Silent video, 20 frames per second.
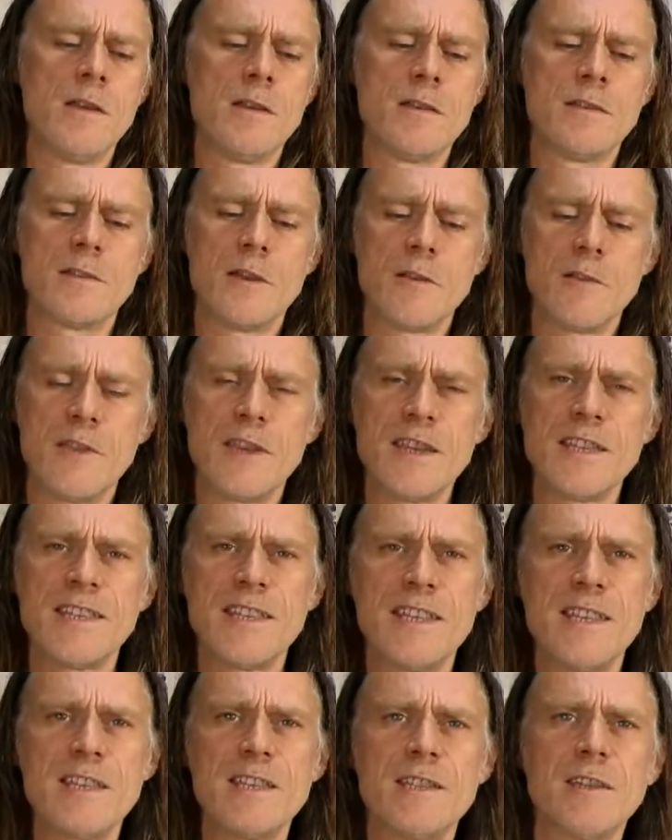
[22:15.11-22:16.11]
So this
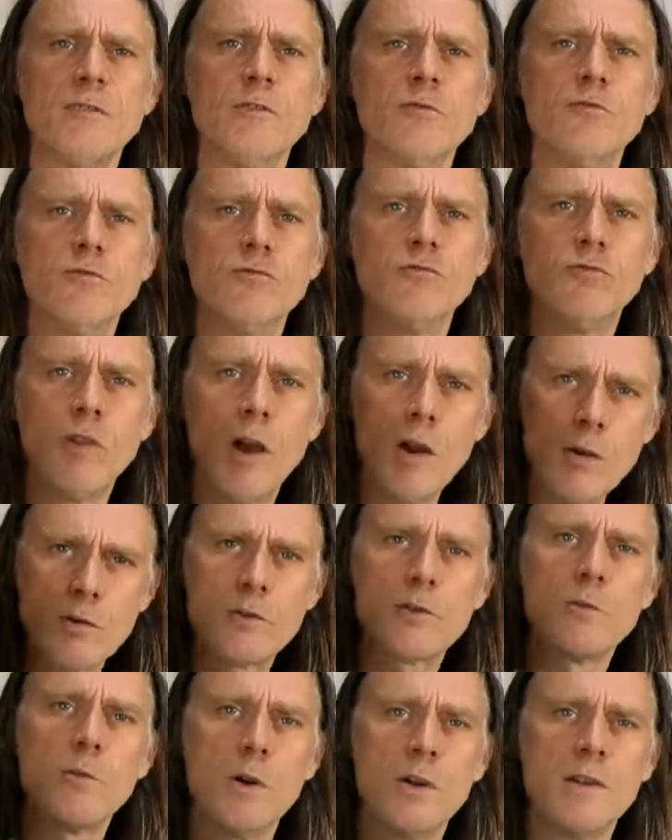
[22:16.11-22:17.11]
is
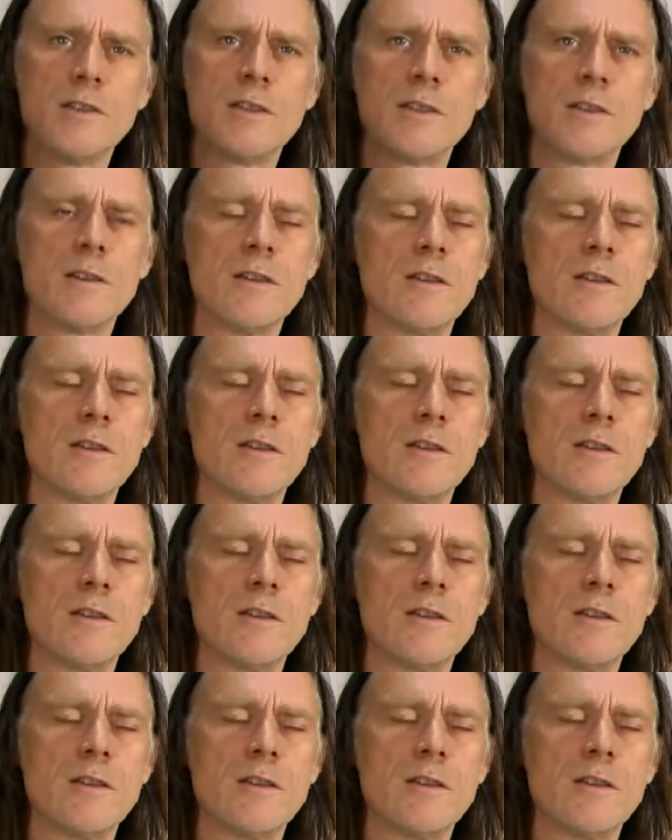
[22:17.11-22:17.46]
rosewood.